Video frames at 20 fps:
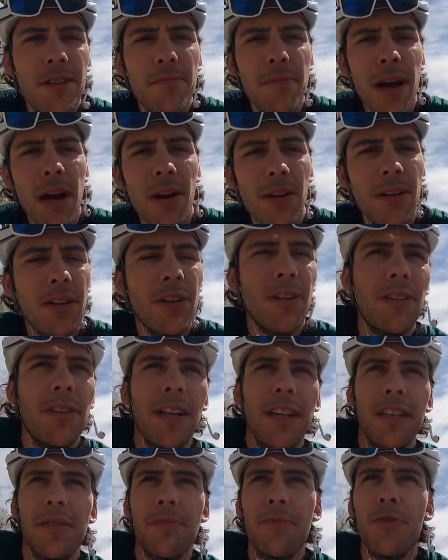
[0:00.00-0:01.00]
mountain to look
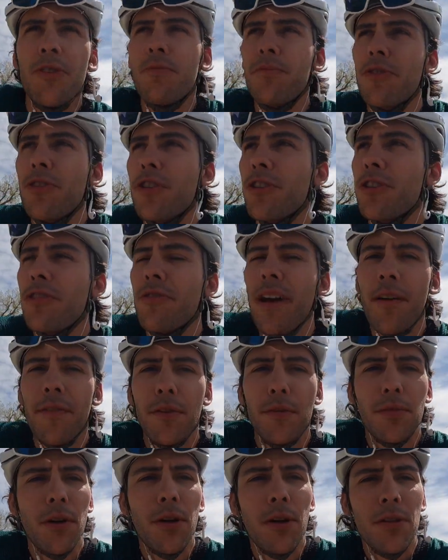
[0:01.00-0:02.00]
like some good
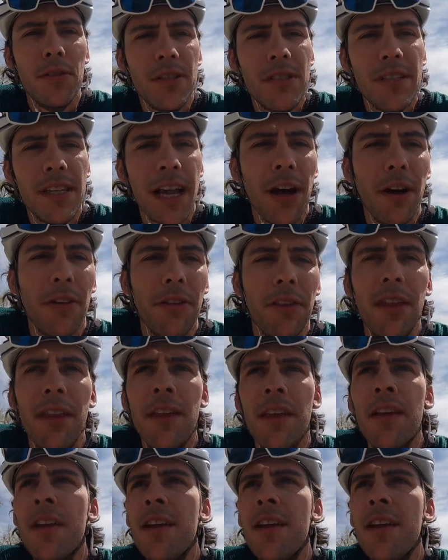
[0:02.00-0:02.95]
gravel roads southeast